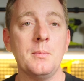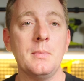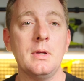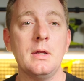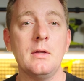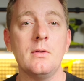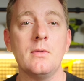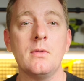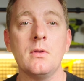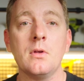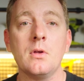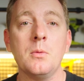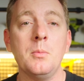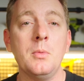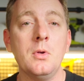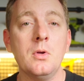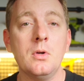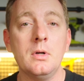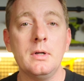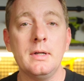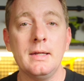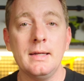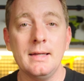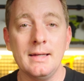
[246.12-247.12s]
it means the
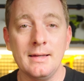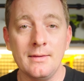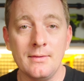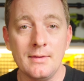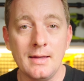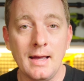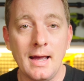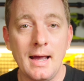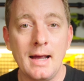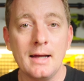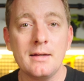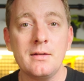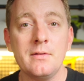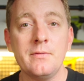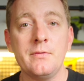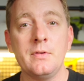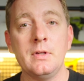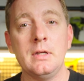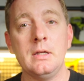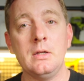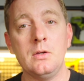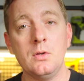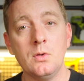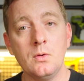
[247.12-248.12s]
community is
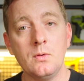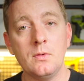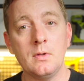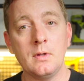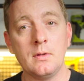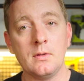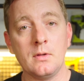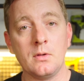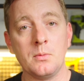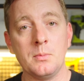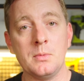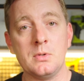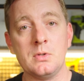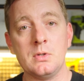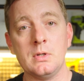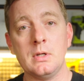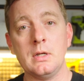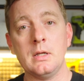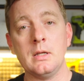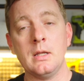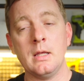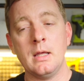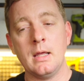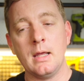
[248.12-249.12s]
actively using this
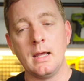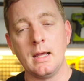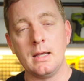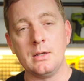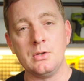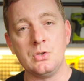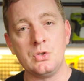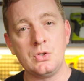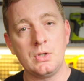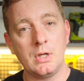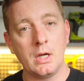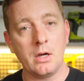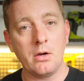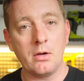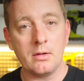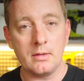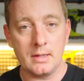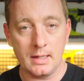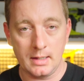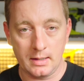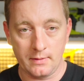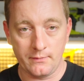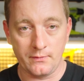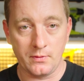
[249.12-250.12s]
machine and sharing
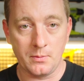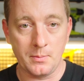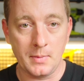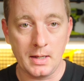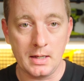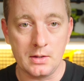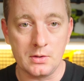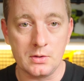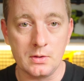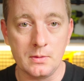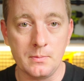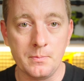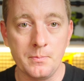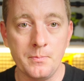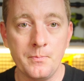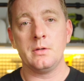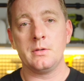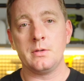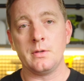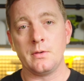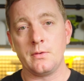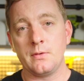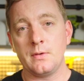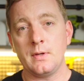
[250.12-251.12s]
that information.
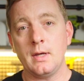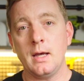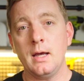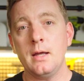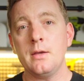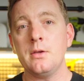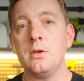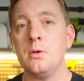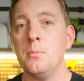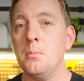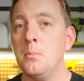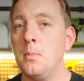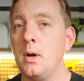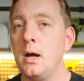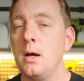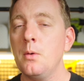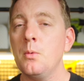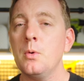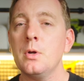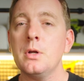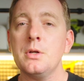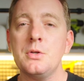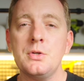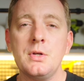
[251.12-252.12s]
To start, you might
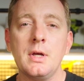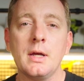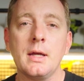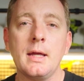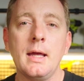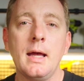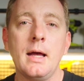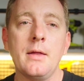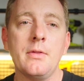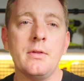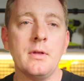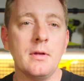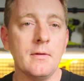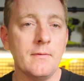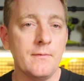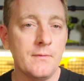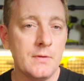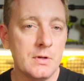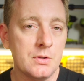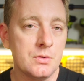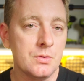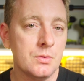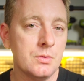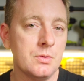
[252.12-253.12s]
want to check out the
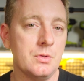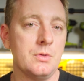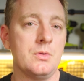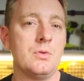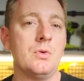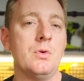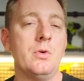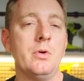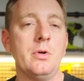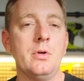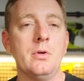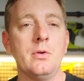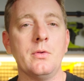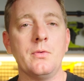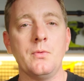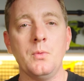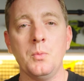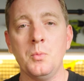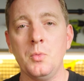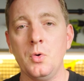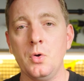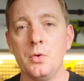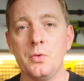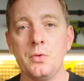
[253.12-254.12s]
official tutorials
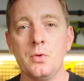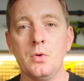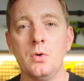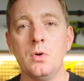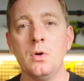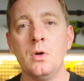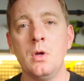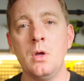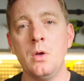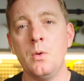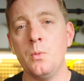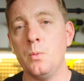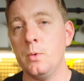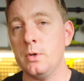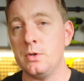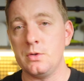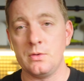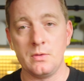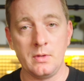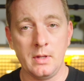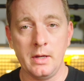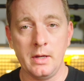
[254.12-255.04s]
from Ortur, which